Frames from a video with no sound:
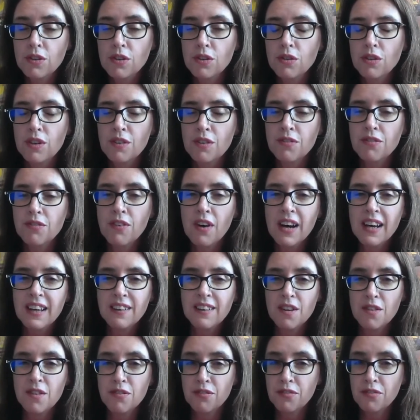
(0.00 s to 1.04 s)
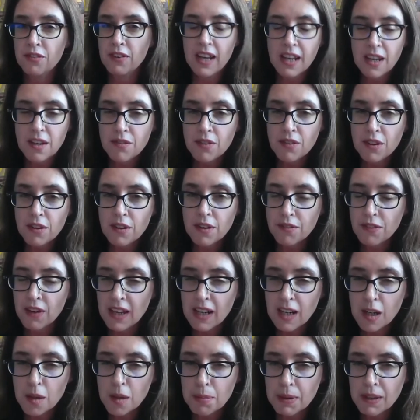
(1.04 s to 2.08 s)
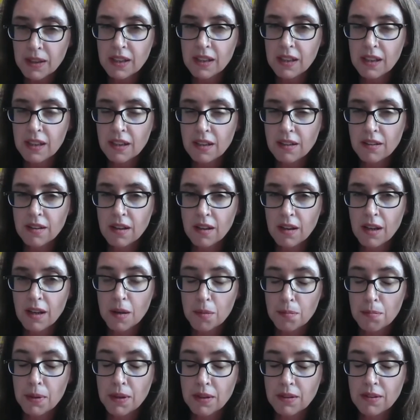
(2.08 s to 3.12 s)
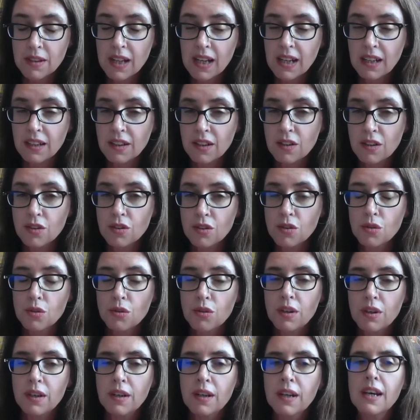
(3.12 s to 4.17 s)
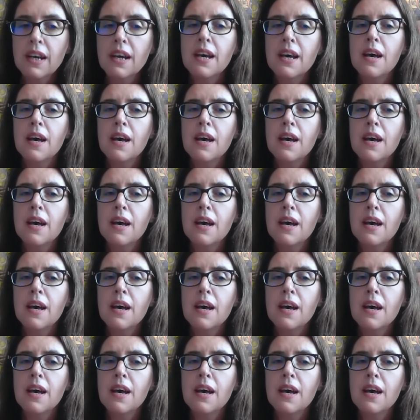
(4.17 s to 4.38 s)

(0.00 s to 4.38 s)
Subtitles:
to define the flavor of any particular personality disorder,